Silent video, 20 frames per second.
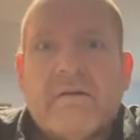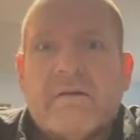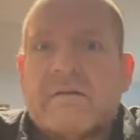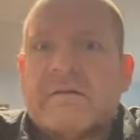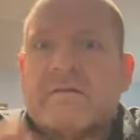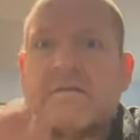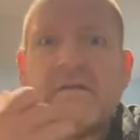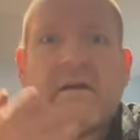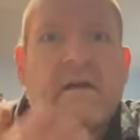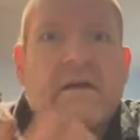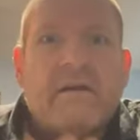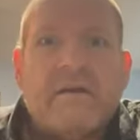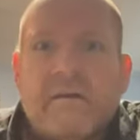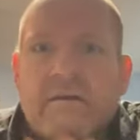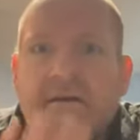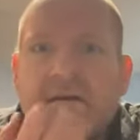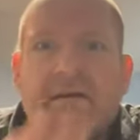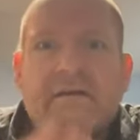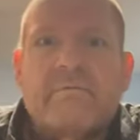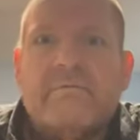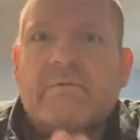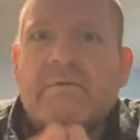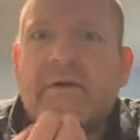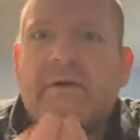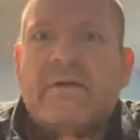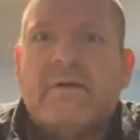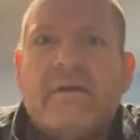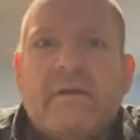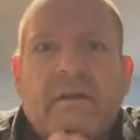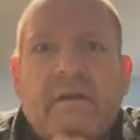we just let it
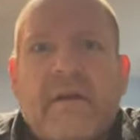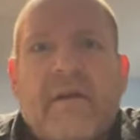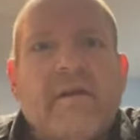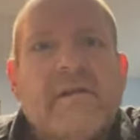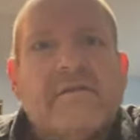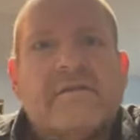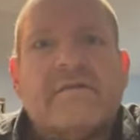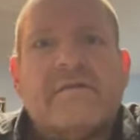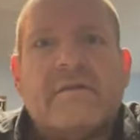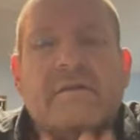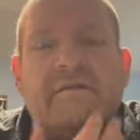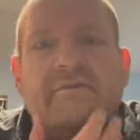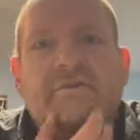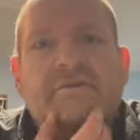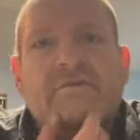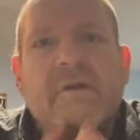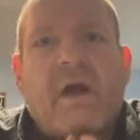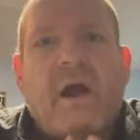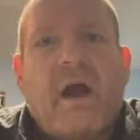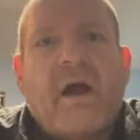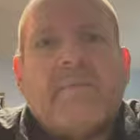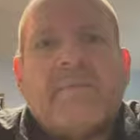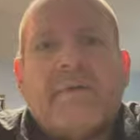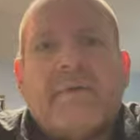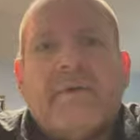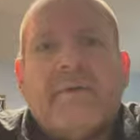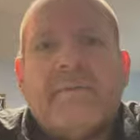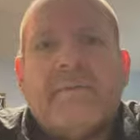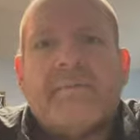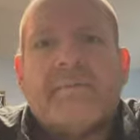really lazy and drop,
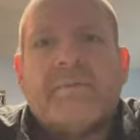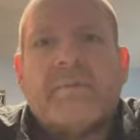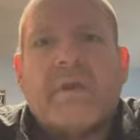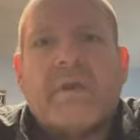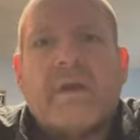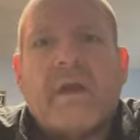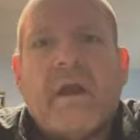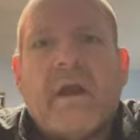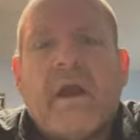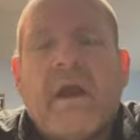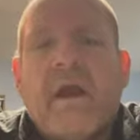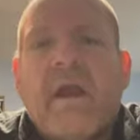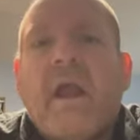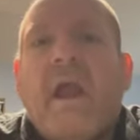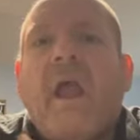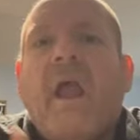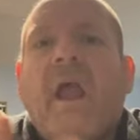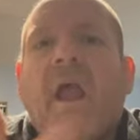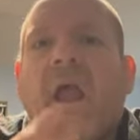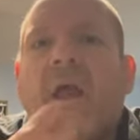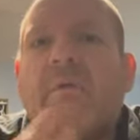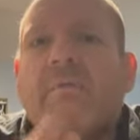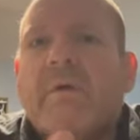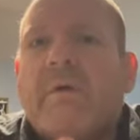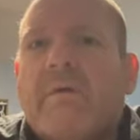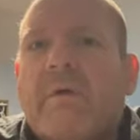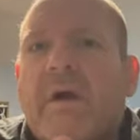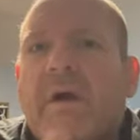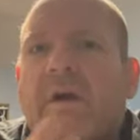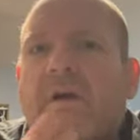okay? And
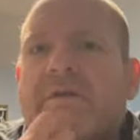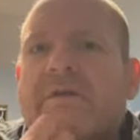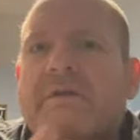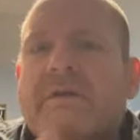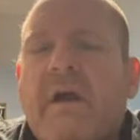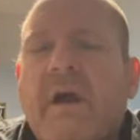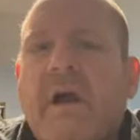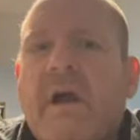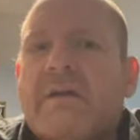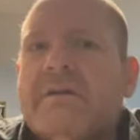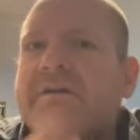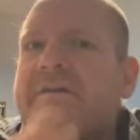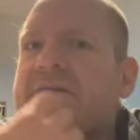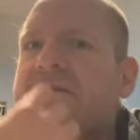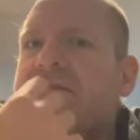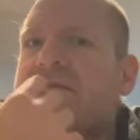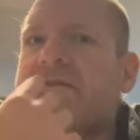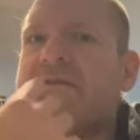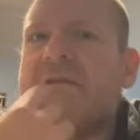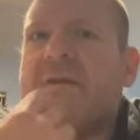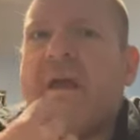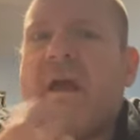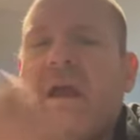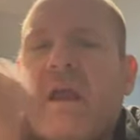we want our tongue to just